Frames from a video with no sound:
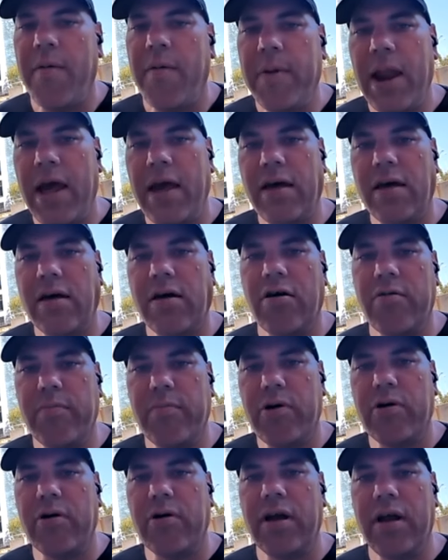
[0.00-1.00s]
I mean, I could go
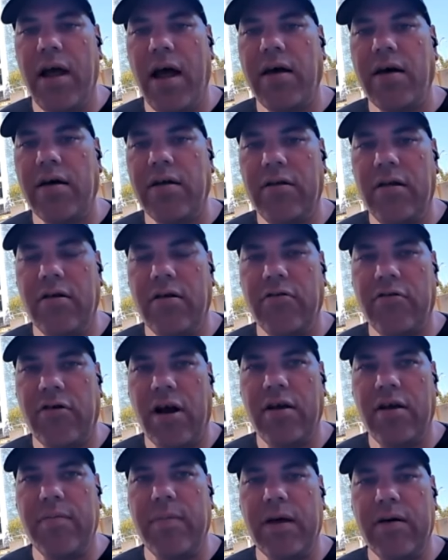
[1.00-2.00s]
more. I could
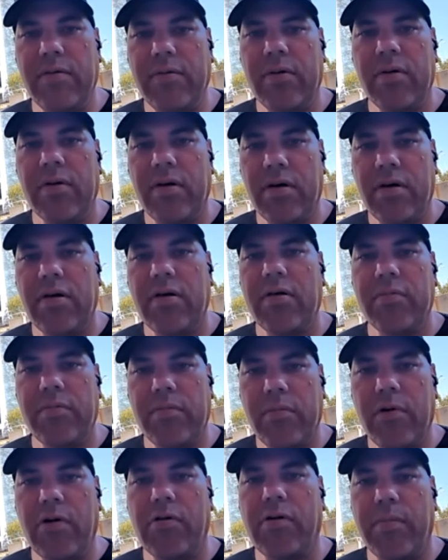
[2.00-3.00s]
try to make
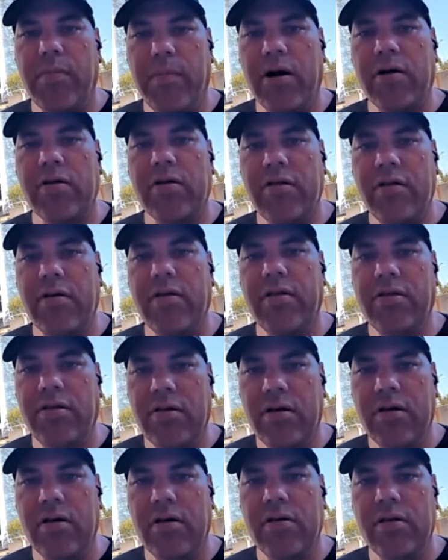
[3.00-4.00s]
more remarks
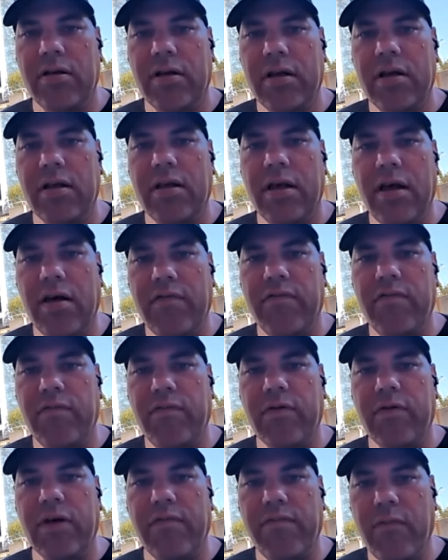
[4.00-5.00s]
to
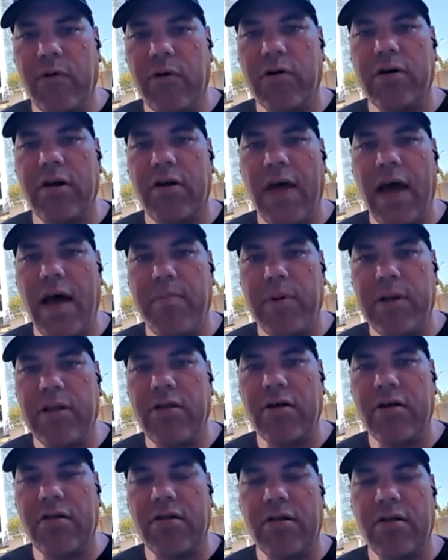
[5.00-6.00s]
give more to that, but
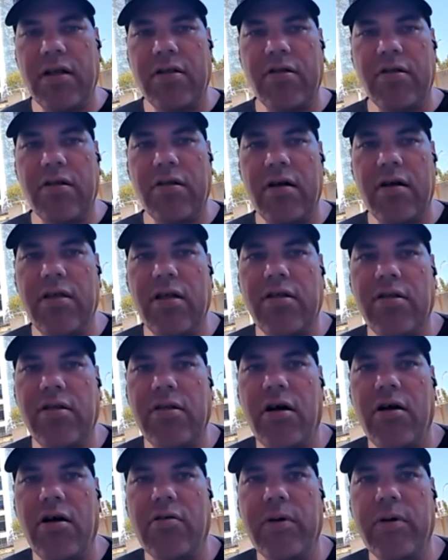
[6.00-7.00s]
just let's
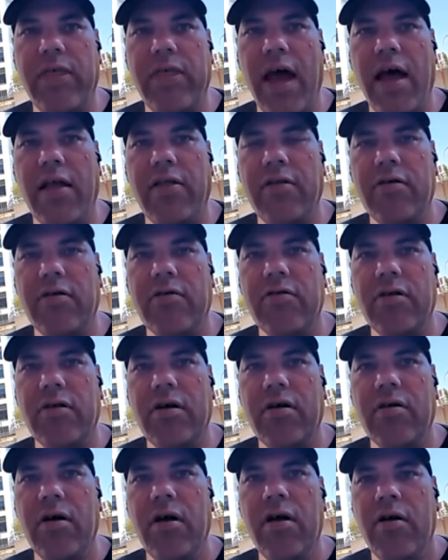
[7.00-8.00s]
start with that. There's
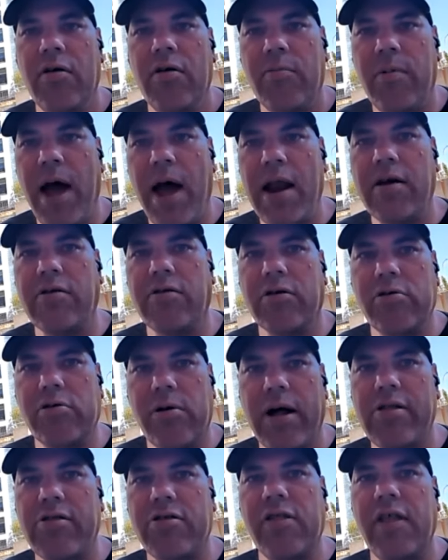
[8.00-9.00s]
a radical
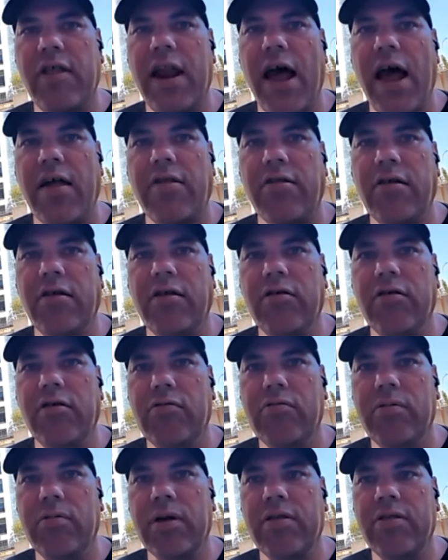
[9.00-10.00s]
question that has to
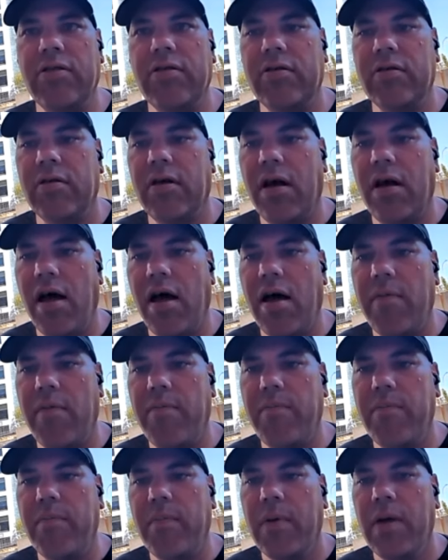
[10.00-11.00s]
do with
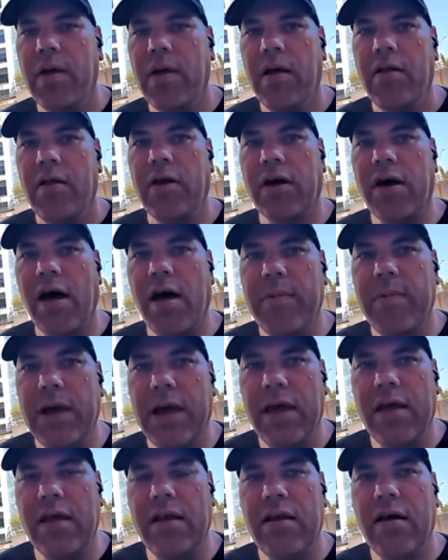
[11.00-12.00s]
the
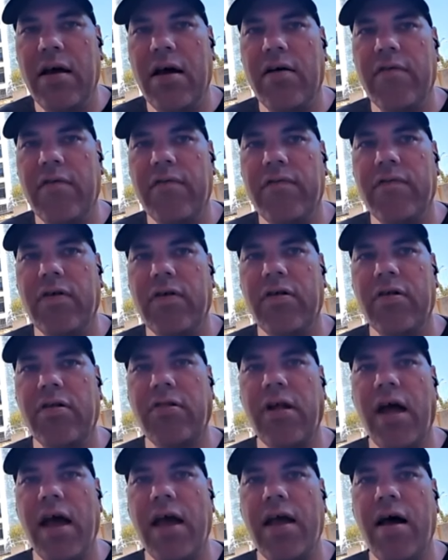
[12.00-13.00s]
coming in of
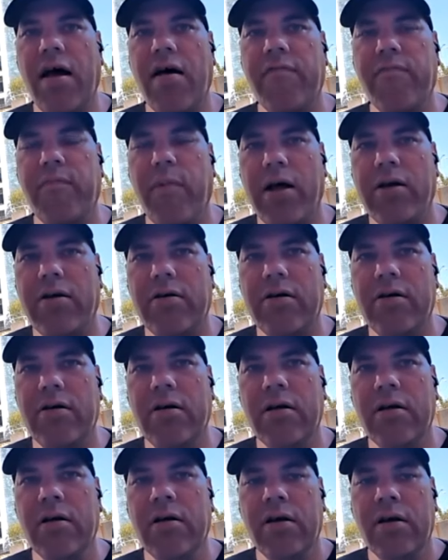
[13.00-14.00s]

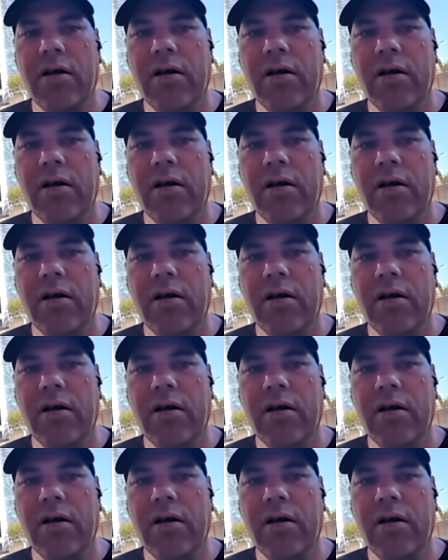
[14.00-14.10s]
modern